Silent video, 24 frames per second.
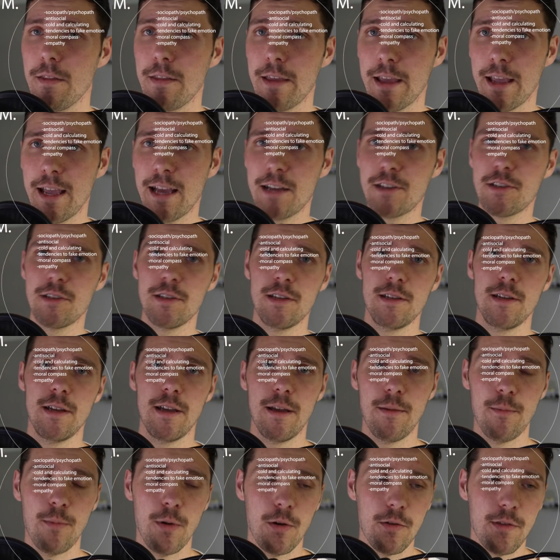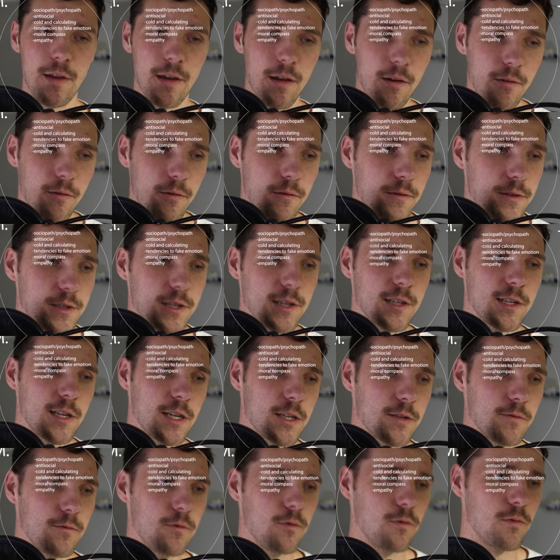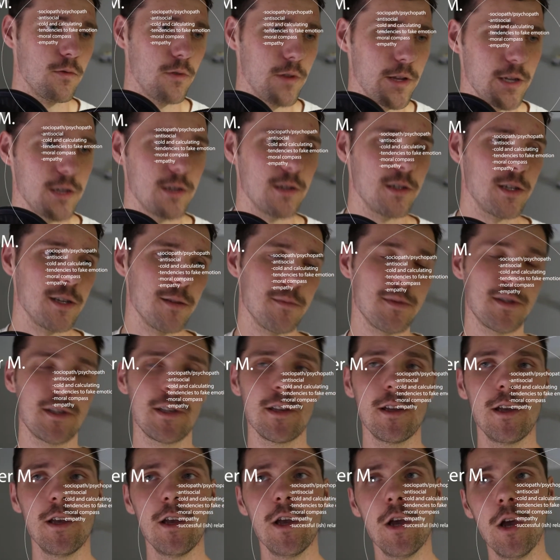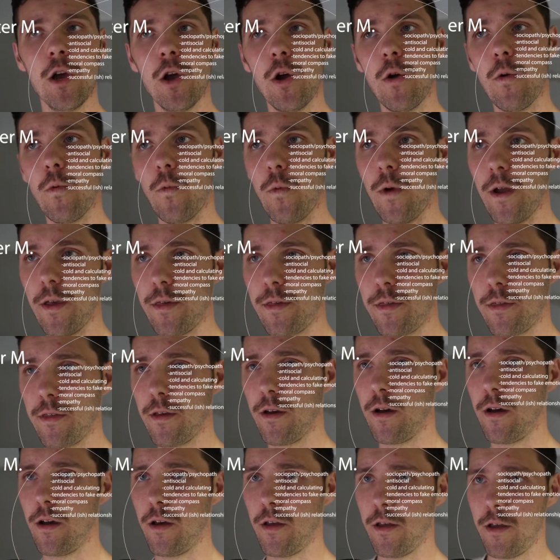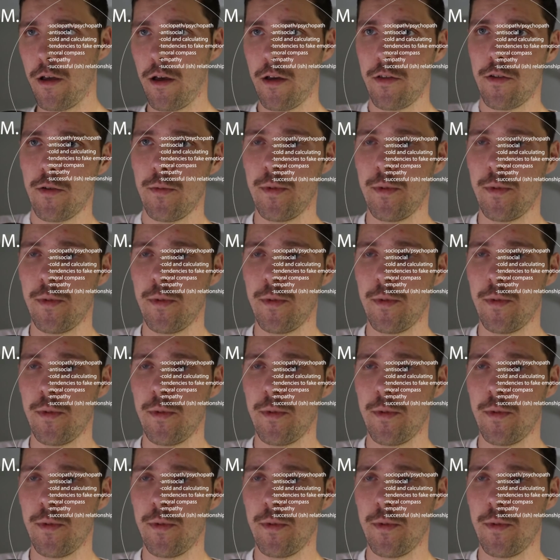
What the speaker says: they actually both have successful relationships with other